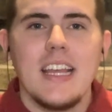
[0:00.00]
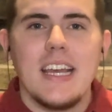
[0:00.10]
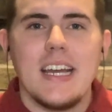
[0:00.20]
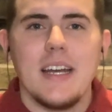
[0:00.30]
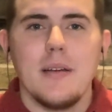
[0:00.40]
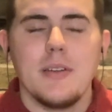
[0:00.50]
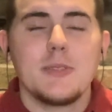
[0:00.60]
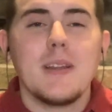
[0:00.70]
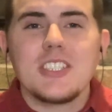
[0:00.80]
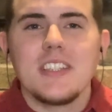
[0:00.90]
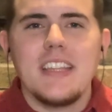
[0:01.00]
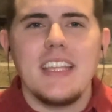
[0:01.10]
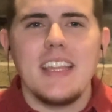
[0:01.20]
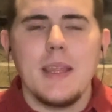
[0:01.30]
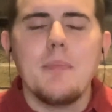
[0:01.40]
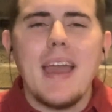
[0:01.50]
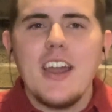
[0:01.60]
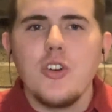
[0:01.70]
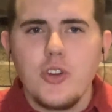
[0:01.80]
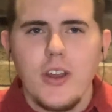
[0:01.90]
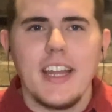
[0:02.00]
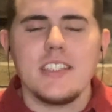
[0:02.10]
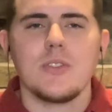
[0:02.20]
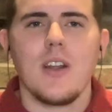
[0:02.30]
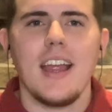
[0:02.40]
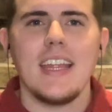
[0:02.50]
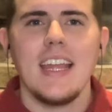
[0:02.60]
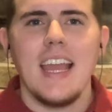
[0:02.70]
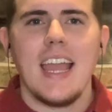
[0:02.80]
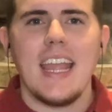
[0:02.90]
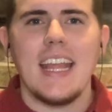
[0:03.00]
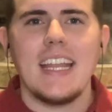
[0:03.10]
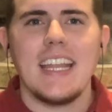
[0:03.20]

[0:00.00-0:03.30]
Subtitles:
especially the Pell grants, right? And